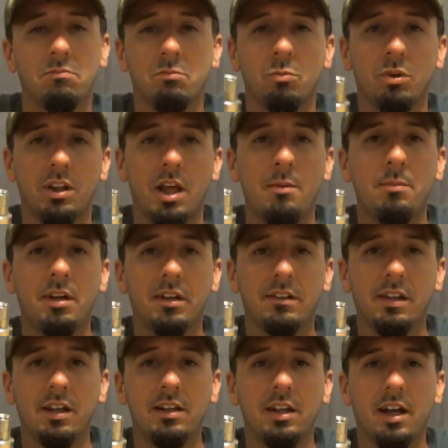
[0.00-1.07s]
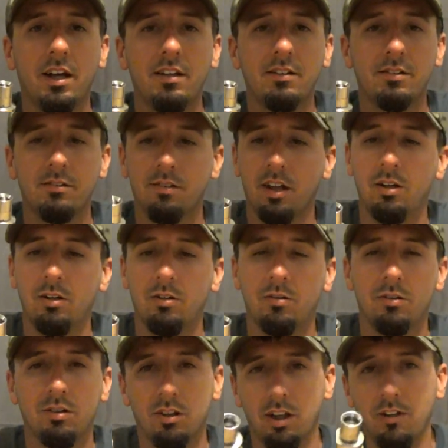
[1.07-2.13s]
With that being said, guys,
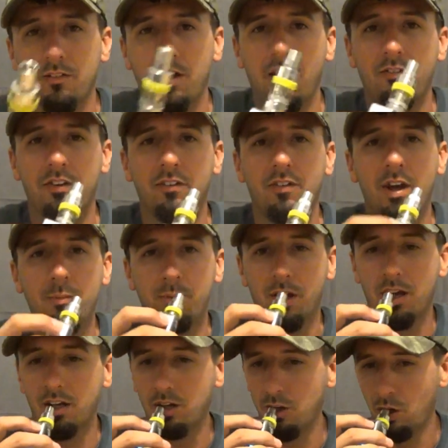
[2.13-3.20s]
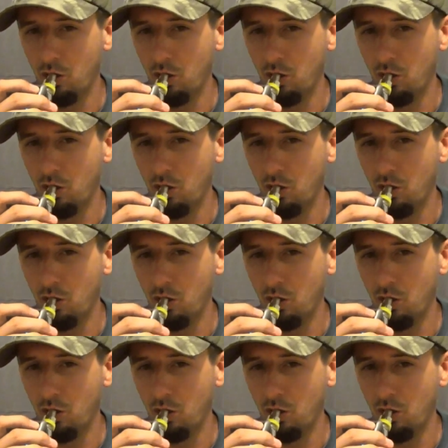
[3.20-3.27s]
live life in the vape lane.